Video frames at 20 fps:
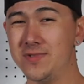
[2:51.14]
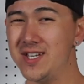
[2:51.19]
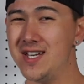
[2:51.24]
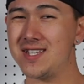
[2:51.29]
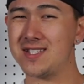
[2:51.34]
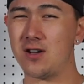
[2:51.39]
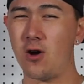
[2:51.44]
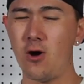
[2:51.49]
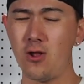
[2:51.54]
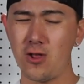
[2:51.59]

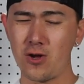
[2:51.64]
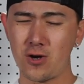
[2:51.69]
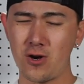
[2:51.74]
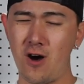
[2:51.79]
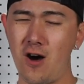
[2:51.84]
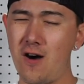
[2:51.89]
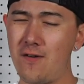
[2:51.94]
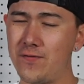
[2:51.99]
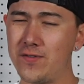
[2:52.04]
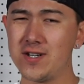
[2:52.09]
It's all a
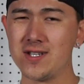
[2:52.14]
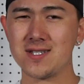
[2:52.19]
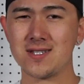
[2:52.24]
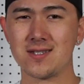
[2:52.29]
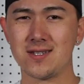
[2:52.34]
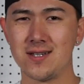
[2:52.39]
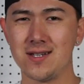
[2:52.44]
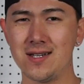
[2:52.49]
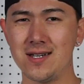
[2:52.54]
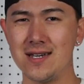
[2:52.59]
confidence
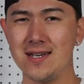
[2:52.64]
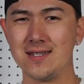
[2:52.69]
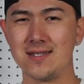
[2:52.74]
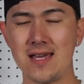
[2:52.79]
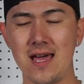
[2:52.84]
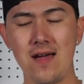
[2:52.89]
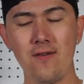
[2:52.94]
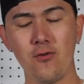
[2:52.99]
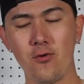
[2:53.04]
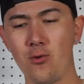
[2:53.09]
thing.
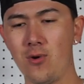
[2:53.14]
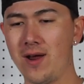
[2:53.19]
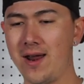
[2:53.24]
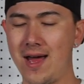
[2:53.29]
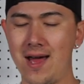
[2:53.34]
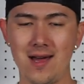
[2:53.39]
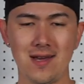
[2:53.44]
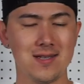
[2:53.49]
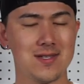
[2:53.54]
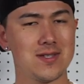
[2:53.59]
Everyone
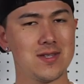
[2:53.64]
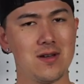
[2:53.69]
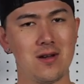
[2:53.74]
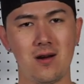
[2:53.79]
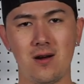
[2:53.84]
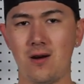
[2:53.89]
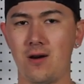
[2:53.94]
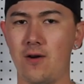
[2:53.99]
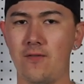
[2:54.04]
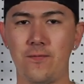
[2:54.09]
has
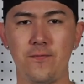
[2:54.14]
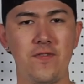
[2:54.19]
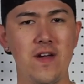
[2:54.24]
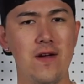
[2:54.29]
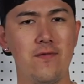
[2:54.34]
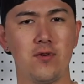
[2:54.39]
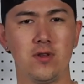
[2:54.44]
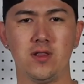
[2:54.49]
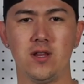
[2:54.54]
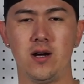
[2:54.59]
their
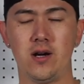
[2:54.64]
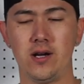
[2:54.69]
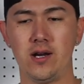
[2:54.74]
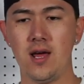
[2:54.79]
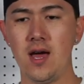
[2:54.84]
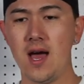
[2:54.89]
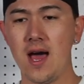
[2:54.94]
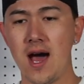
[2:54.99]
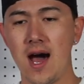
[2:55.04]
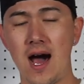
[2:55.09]
favorite
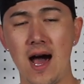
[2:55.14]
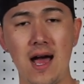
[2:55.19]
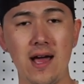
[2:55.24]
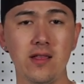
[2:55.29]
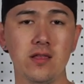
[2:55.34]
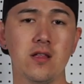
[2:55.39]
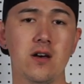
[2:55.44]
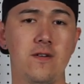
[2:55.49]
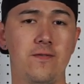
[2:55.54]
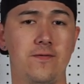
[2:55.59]
line.
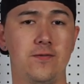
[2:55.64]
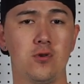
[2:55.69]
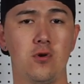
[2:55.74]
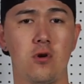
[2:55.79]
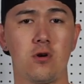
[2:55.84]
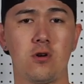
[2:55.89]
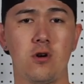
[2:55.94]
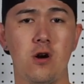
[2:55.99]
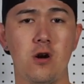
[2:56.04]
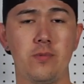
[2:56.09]
I love
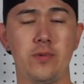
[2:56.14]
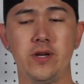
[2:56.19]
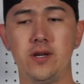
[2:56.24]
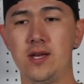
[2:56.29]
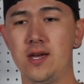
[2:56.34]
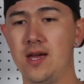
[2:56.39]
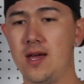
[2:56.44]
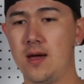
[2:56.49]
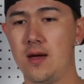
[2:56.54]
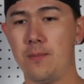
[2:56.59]

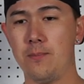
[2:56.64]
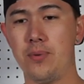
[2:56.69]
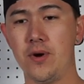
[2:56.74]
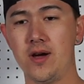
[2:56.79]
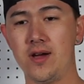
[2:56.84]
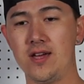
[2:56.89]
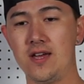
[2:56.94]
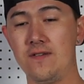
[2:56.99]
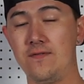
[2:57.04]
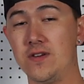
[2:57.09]
fluorocarbon,
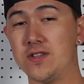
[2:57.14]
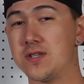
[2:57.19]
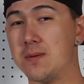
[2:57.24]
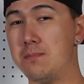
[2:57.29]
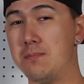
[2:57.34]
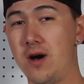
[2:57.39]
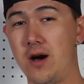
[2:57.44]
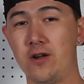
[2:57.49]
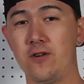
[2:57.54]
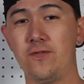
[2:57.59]
but if it's a
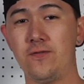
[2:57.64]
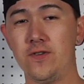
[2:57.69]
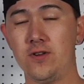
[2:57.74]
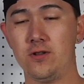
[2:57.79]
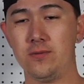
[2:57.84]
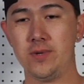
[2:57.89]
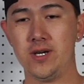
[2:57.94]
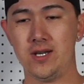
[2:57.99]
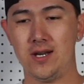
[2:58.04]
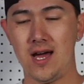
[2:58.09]

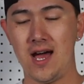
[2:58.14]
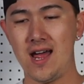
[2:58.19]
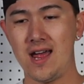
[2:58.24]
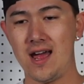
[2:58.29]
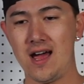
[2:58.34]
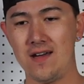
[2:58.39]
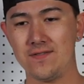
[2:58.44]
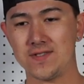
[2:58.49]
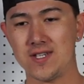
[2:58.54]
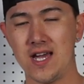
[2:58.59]
monofilament, I
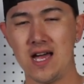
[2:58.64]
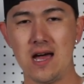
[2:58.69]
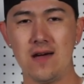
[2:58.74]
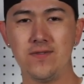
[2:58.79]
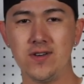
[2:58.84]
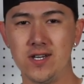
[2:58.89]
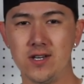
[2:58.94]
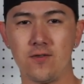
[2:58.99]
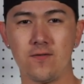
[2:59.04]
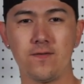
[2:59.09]
have to
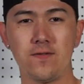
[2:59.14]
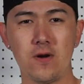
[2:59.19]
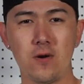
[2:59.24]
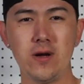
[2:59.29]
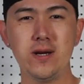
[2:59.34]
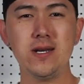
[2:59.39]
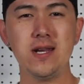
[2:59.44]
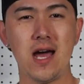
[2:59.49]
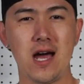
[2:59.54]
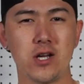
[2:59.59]
have it in a
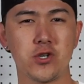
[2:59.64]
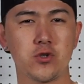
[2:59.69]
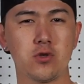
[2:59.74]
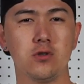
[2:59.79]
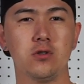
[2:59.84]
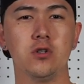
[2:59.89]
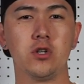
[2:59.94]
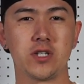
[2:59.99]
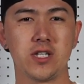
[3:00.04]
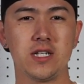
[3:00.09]
very
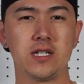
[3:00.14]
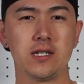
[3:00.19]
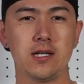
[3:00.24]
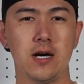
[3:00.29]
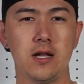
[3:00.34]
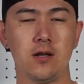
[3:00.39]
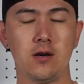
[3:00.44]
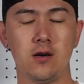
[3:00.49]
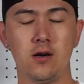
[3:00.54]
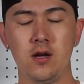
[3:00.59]
natural looking
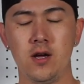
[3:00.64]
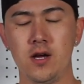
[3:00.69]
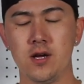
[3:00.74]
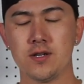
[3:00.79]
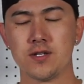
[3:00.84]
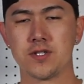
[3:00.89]
color.